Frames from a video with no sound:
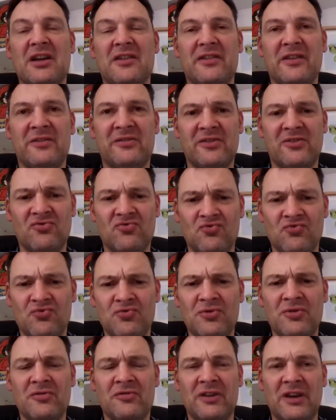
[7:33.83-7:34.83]
This is
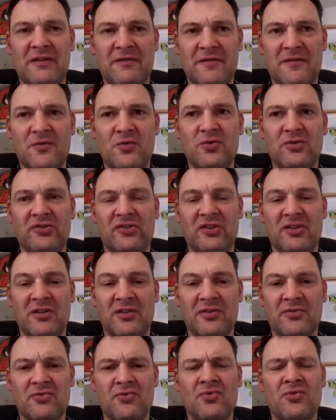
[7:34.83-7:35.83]
really forcing
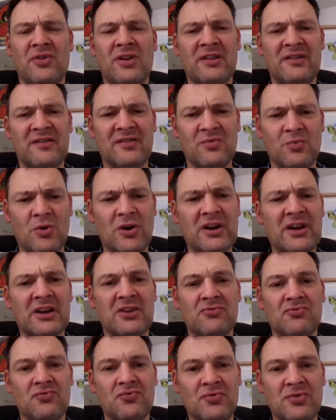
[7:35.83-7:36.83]
it through. This is
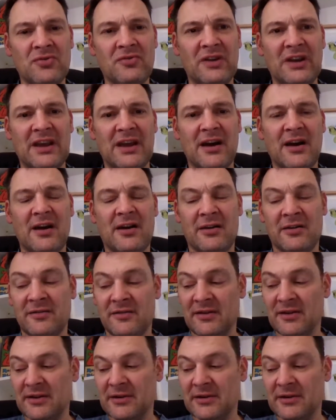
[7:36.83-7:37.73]
working really hard.